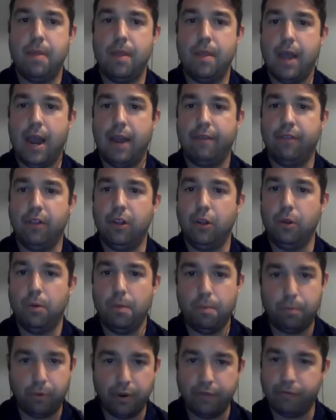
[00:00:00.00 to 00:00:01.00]
I have a
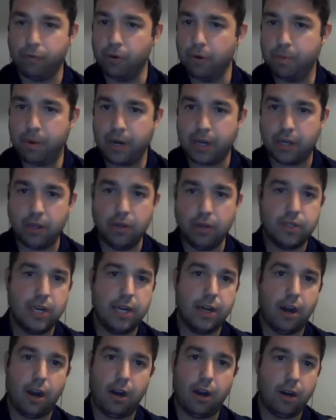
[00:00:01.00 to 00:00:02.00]
little brief rubric
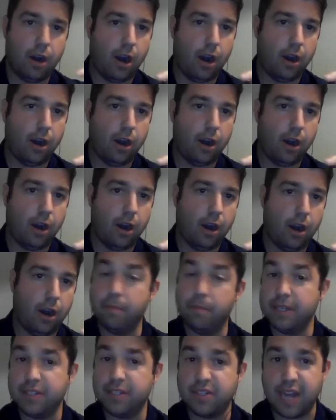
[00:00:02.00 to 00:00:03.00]
using our
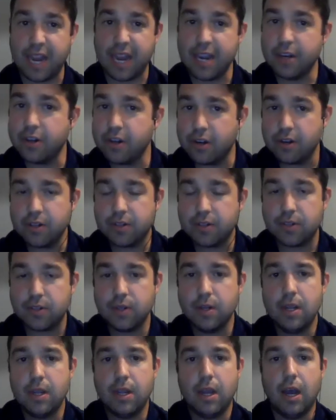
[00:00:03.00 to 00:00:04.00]
department
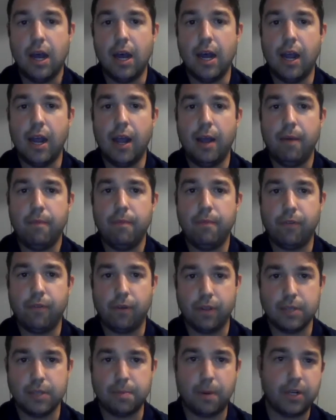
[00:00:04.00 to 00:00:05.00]
standards
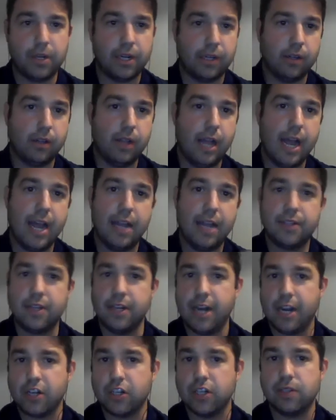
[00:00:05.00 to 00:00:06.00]
for this particular class:
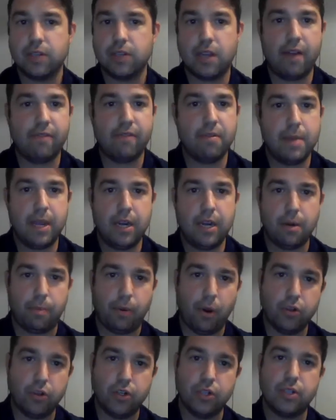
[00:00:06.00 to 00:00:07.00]
connections to government,
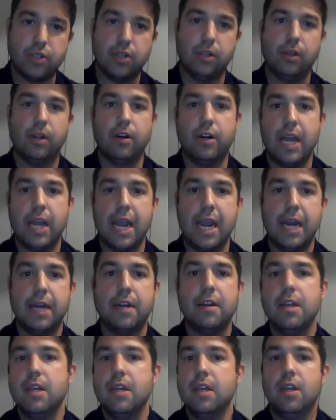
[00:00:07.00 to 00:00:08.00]
approaches to
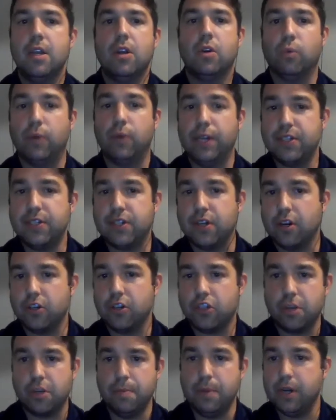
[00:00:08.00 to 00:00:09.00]
learning,
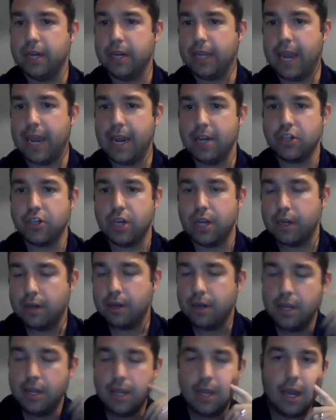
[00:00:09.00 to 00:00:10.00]
research,
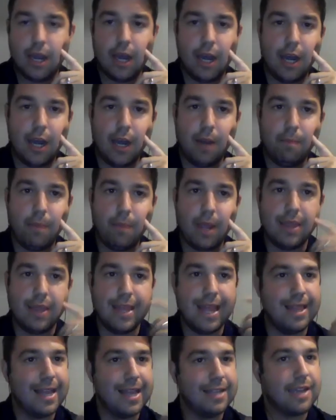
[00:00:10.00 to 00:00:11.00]
communication.
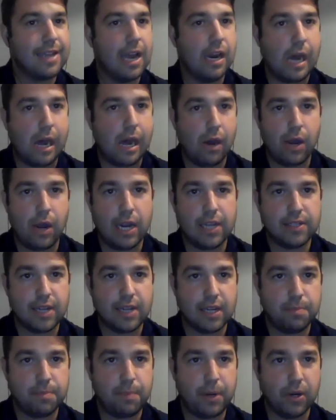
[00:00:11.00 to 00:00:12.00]
And that's kind of how I
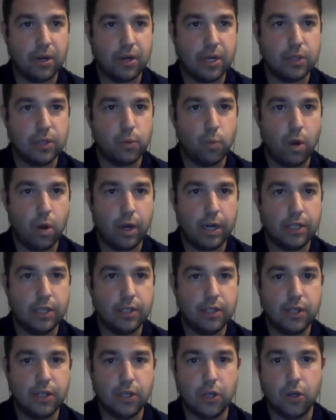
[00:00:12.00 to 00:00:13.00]
assess periods 1
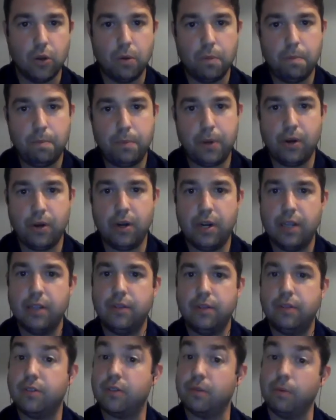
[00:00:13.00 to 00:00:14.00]
and 2.
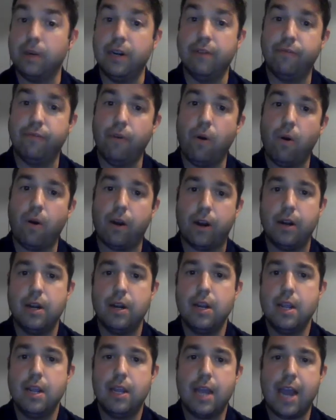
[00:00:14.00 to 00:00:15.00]
Periods 3 and 4
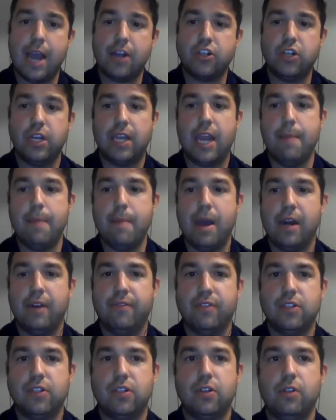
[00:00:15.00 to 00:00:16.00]
actually came out
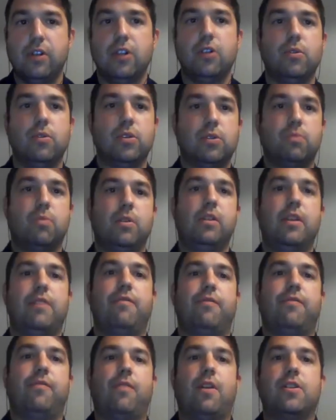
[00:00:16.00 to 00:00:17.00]
of a student who was really
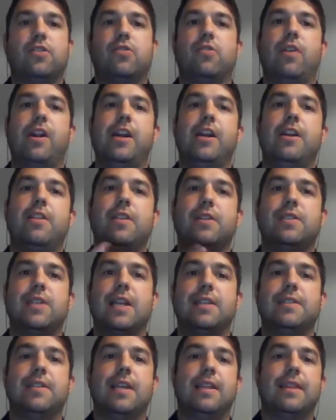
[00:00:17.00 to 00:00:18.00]
frustrated in the
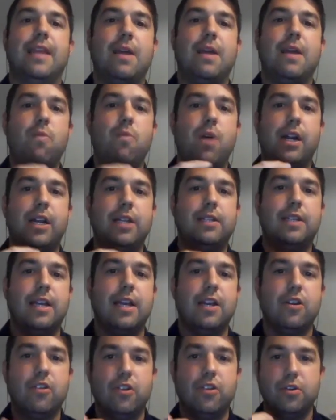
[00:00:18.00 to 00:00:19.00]
sense that they wanted
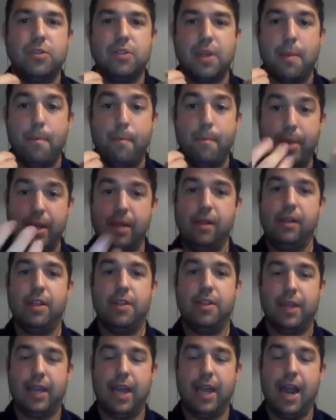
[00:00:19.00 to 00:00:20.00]
to introduce a bill
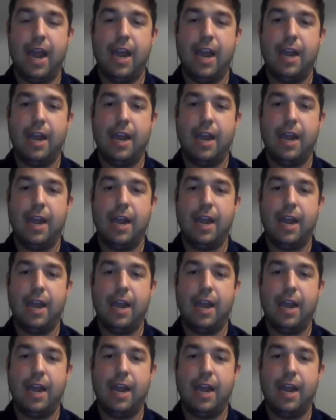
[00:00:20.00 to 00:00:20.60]
in the game,